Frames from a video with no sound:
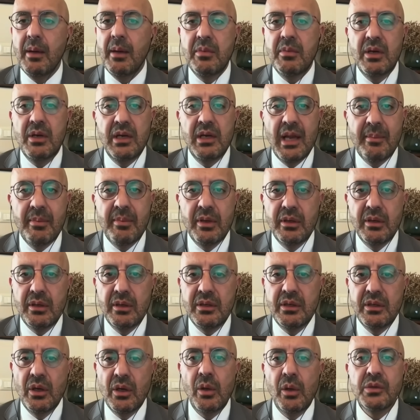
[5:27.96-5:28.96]
Uh,
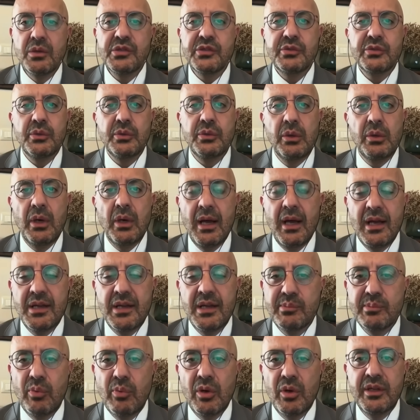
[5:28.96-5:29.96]
Lebanon also
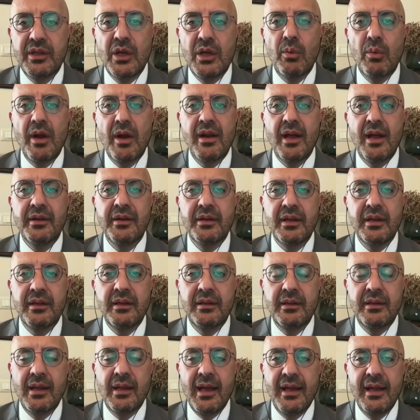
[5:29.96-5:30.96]
has more than
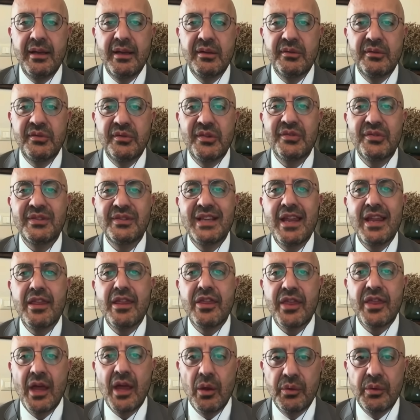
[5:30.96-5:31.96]

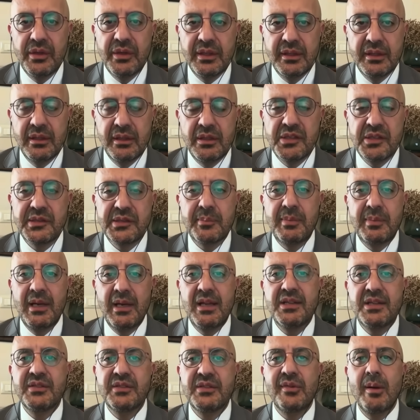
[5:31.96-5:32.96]
115,000
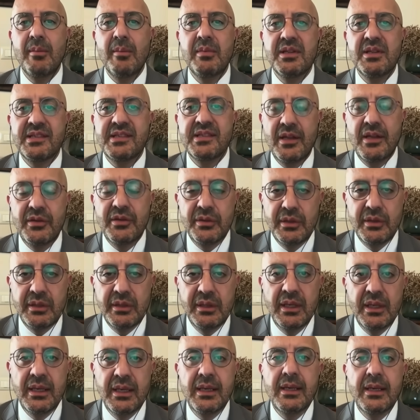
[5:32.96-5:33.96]
displaced from the
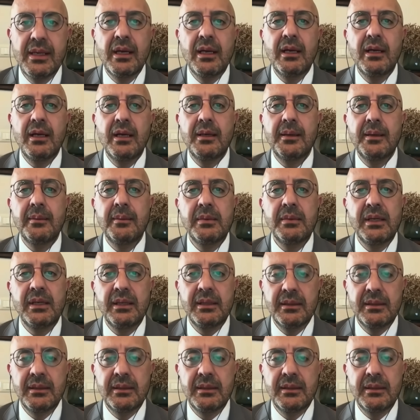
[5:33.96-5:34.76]
southern uh, uh,